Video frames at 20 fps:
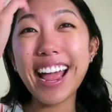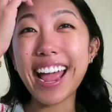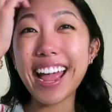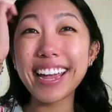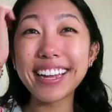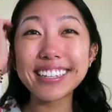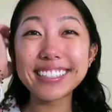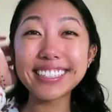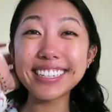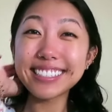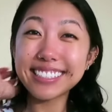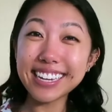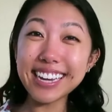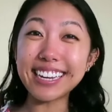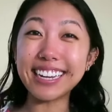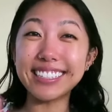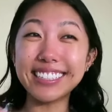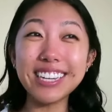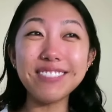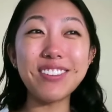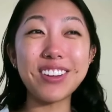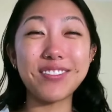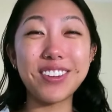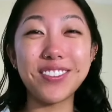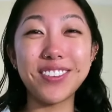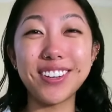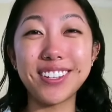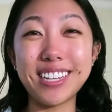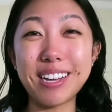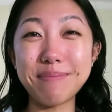and it did it did make me
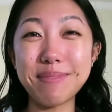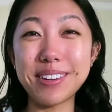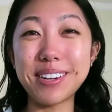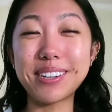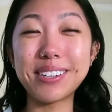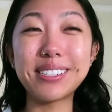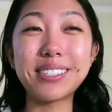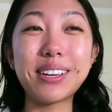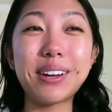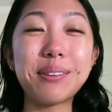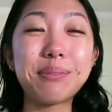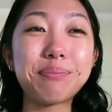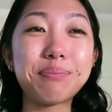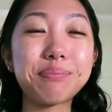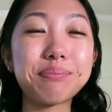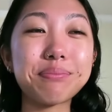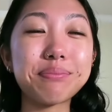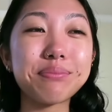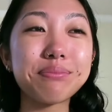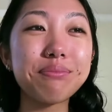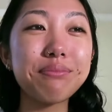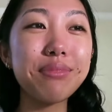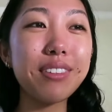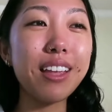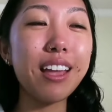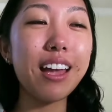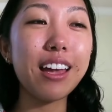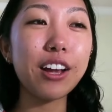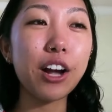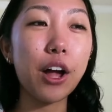feel a lot better so
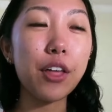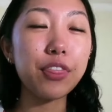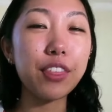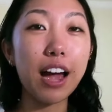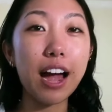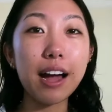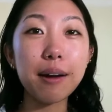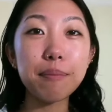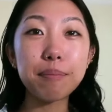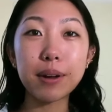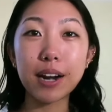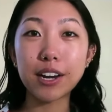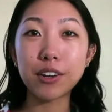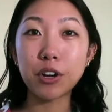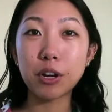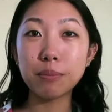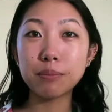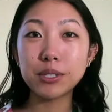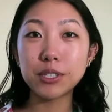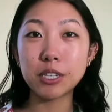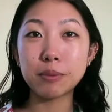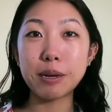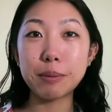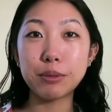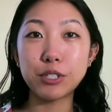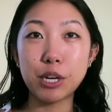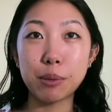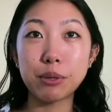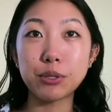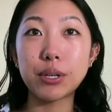I got that, but I know I'm still in my
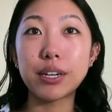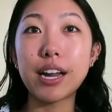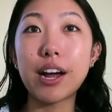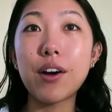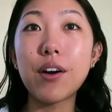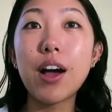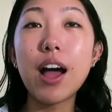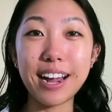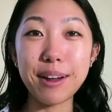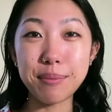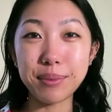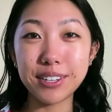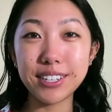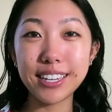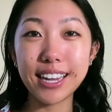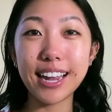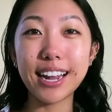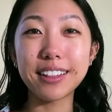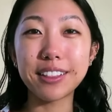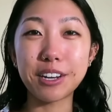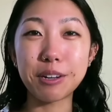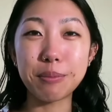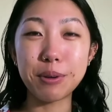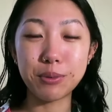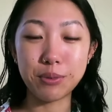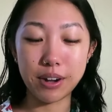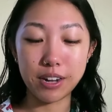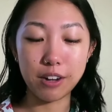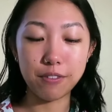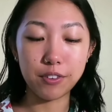pajamas right now. I'm gonna get a little bit
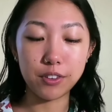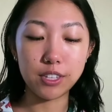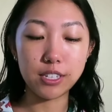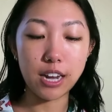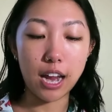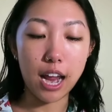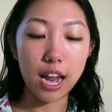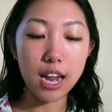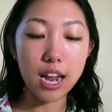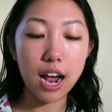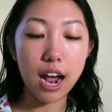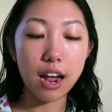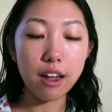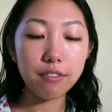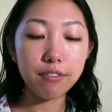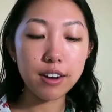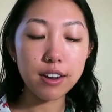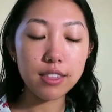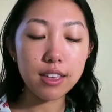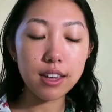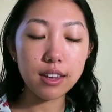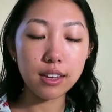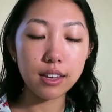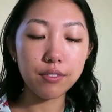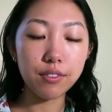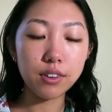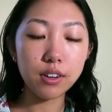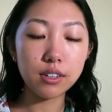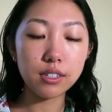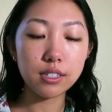ready for the day. I find that
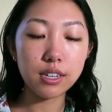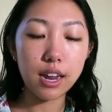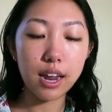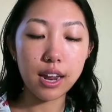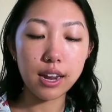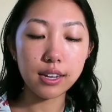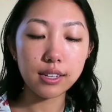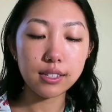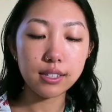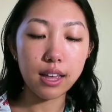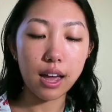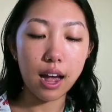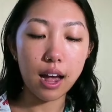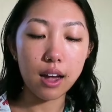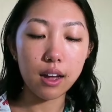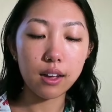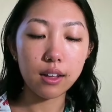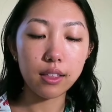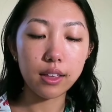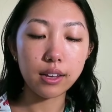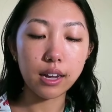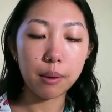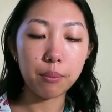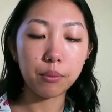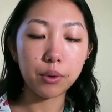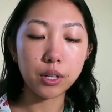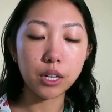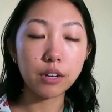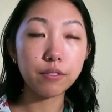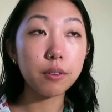even on days that like I'm
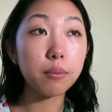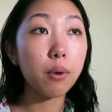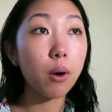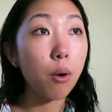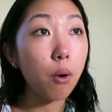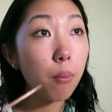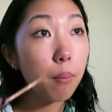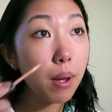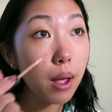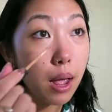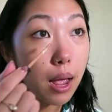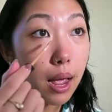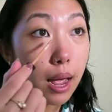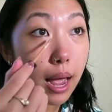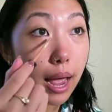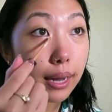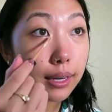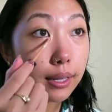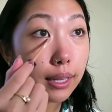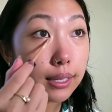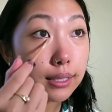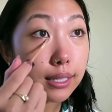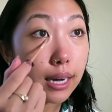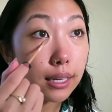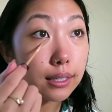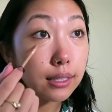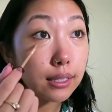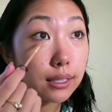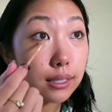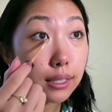working from home and like
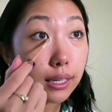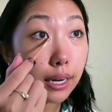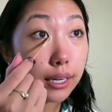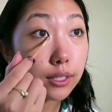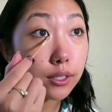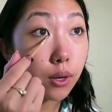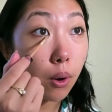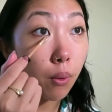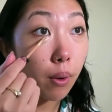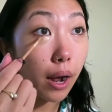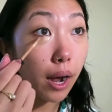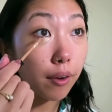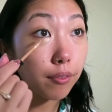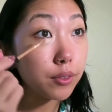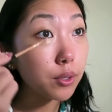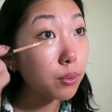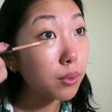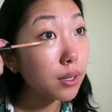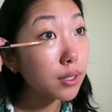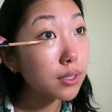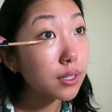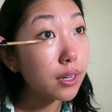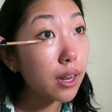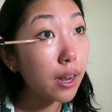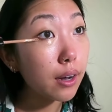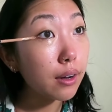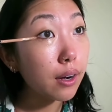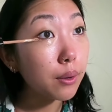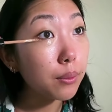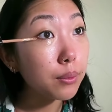technically I don't have to work
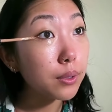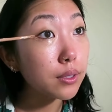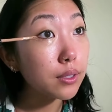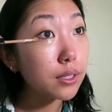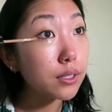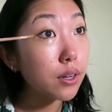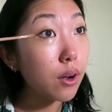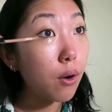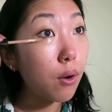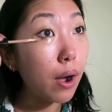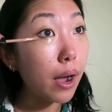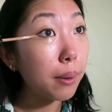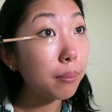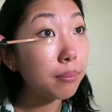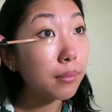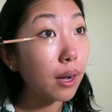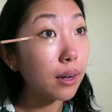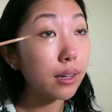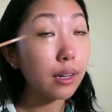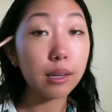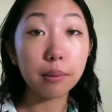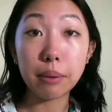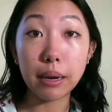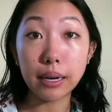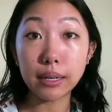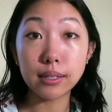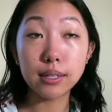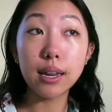today. I really don't. I'm not getting paid